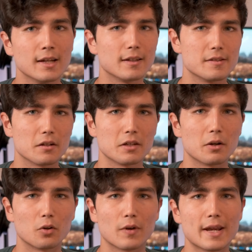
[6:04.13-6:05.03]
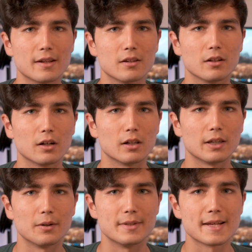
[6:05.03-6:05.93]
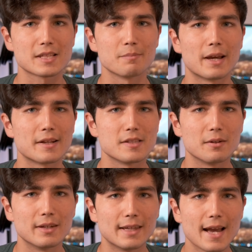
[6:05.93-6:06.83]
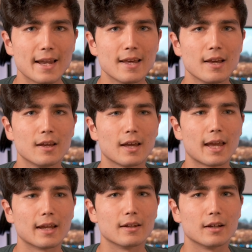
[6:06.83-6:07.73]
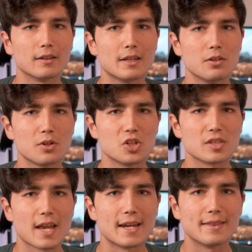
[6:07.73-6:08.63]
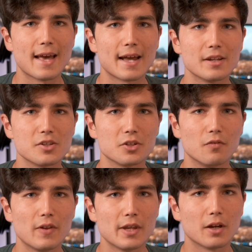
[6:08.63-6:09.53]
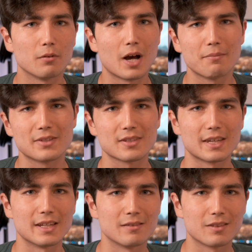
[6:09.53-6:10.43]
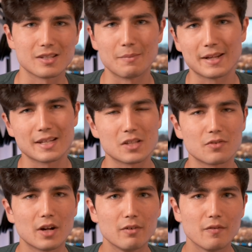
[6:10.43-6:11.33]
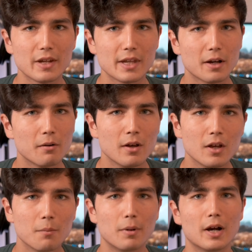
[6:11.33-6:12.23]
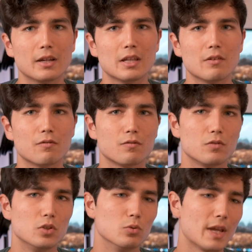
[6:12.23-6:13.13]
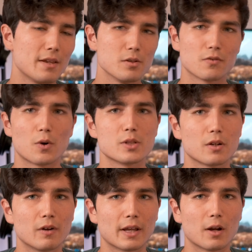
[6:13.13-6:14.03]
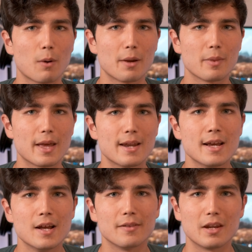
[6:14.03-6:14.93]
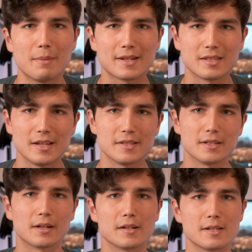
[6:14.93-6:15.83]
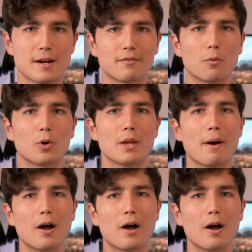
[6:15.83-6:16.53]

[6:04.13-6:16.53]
These are, great little desk mics you can get. And then you can just edit that into your video. Obviously, it doesn't make sense for every video, but if you can use voiceover and get away with it, then it makes it easier because you don't have to worry about